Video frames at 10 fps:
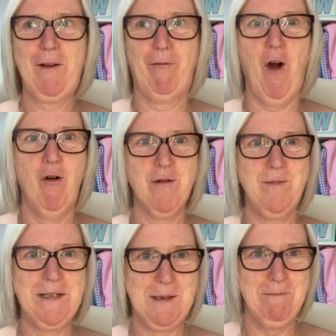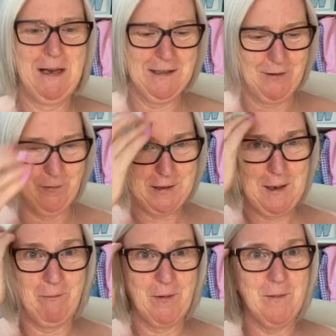forum is a massive
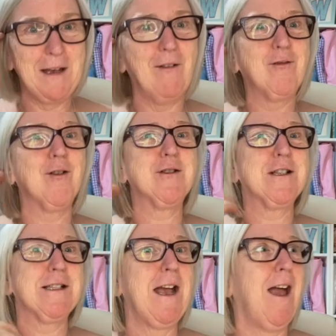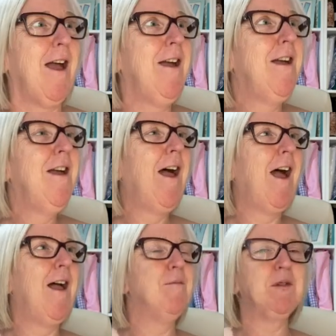step for me, I've got to say.
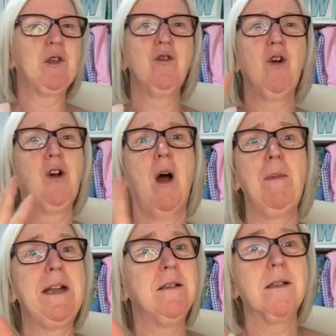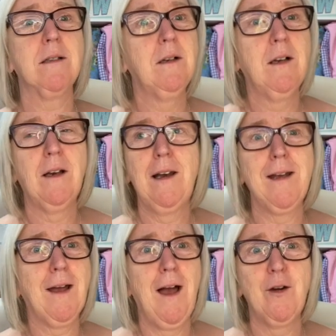Um, so no comments
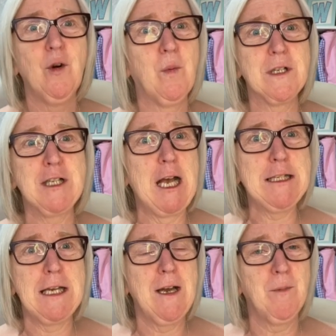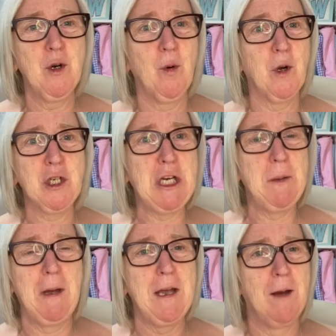like I know what size I am, I know what
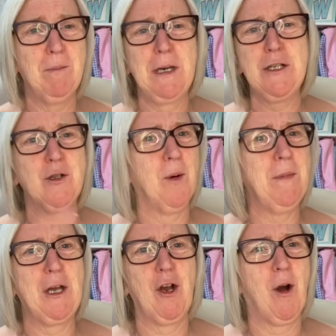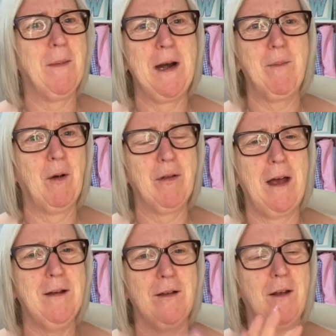shape I am. Please don't make a comment about
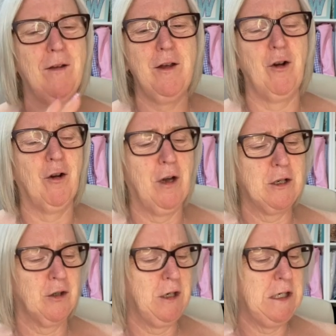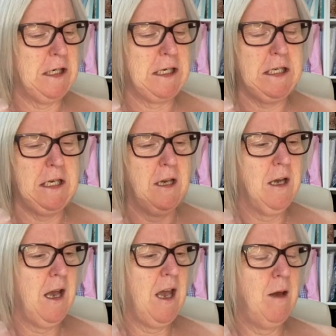that in the, you know, I don't need any,
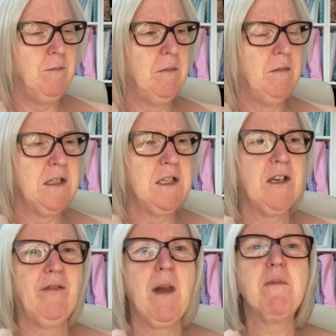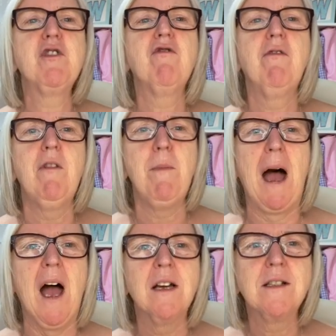um, is it deflammatory
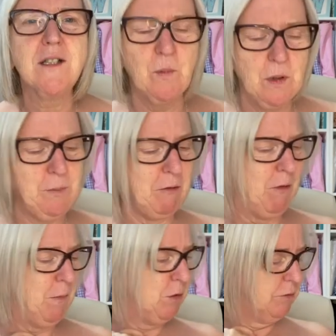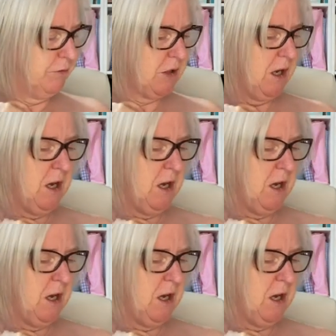remarks? They will be removed